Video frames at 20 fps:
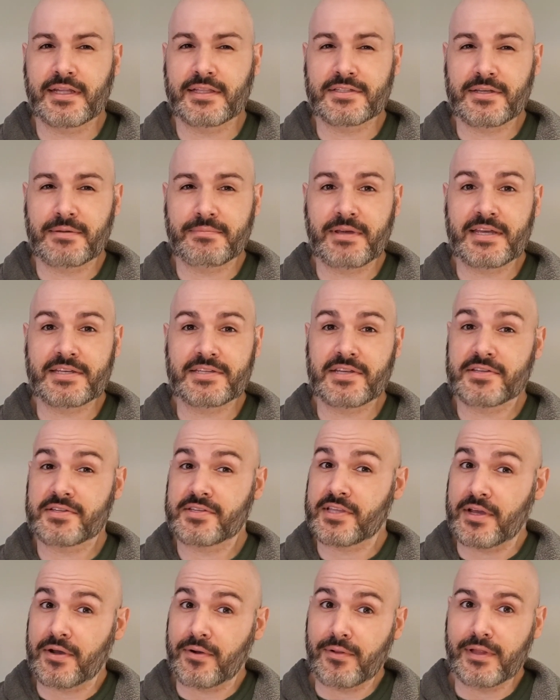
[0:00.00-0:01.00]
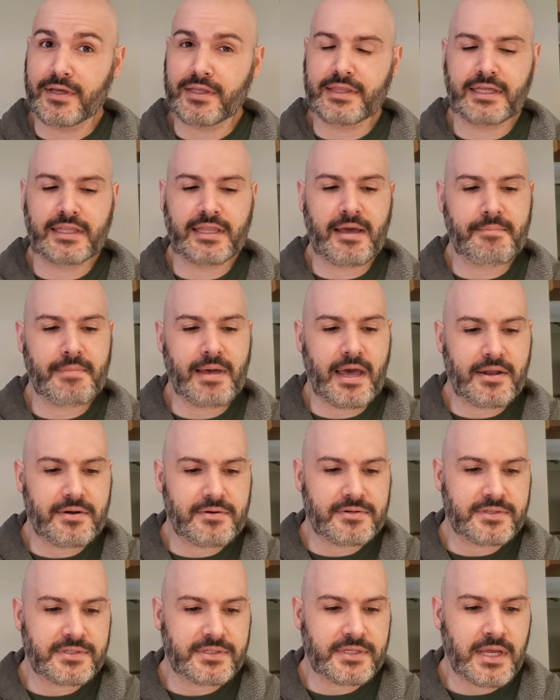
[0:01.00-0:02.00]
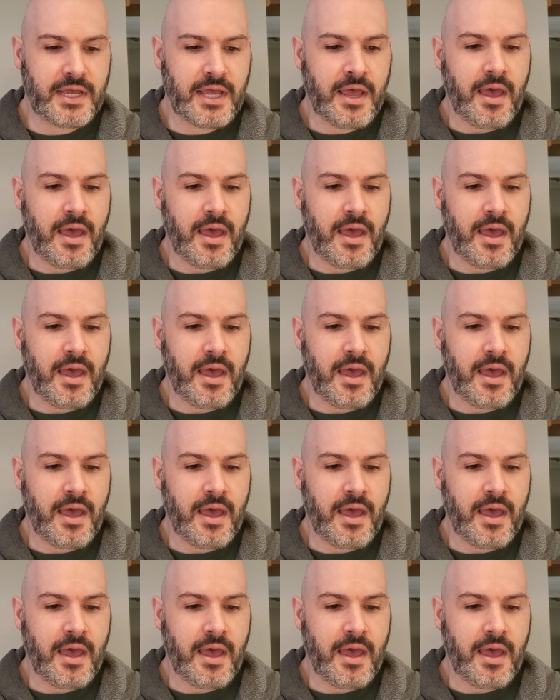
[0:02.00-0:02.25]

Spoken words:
In some cases, the only thing that matters.